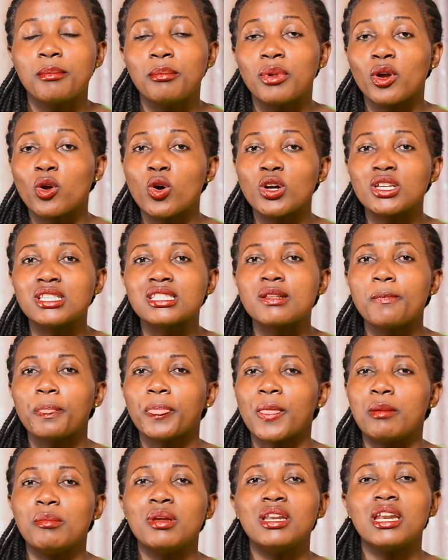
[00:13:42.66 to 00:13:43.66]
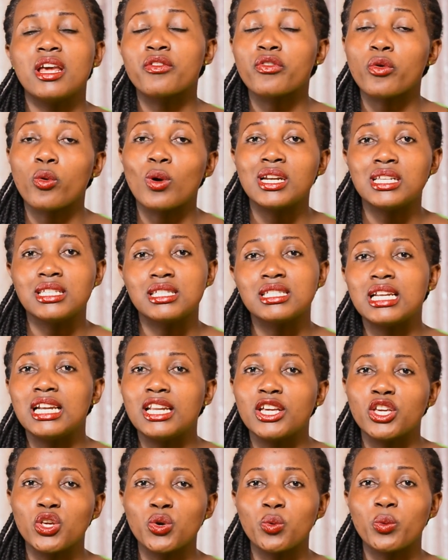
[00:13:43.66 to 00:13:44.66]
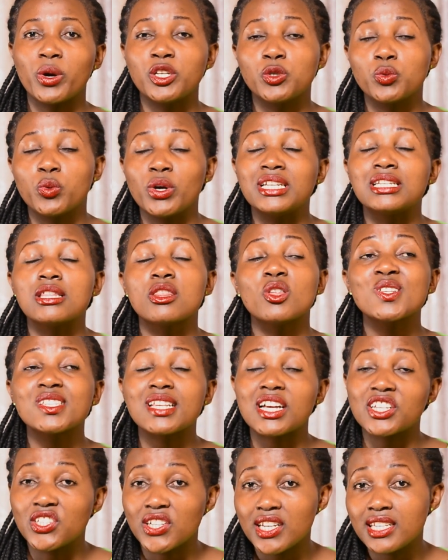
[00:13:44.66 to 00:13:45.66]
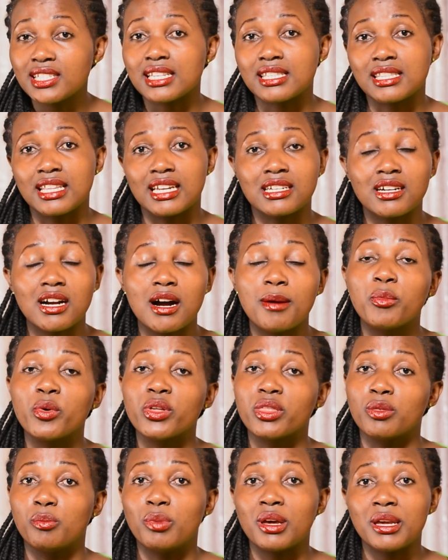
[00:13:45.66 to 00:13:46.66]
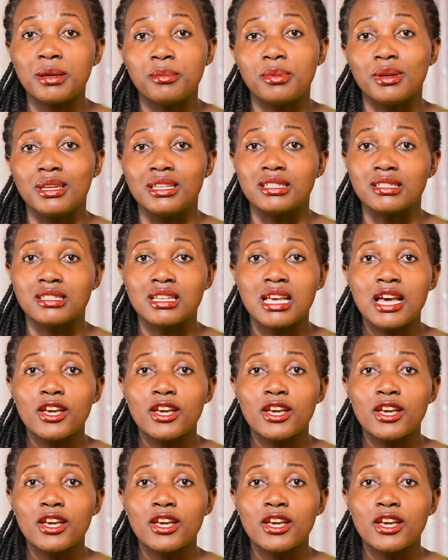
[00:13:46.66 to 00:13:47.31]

because everyone is telling you weight. Those are changes that come with babies.